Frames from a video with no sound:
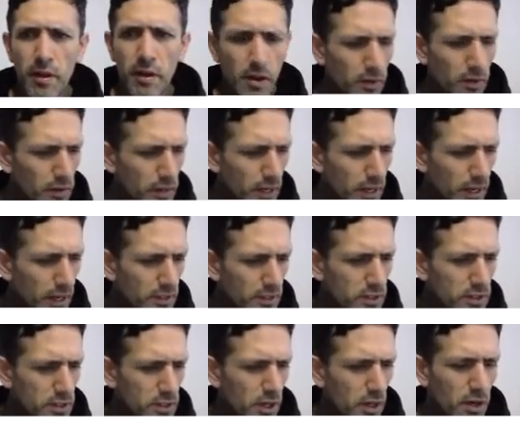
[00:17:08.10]
Okay,
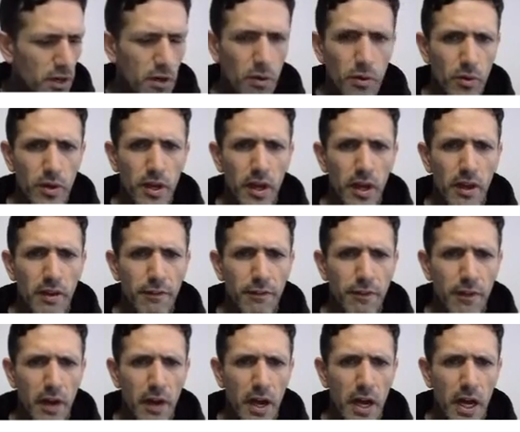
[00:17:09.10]
so if
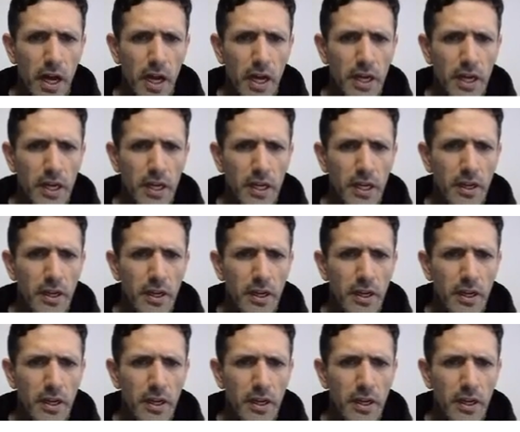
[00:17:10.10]
ILK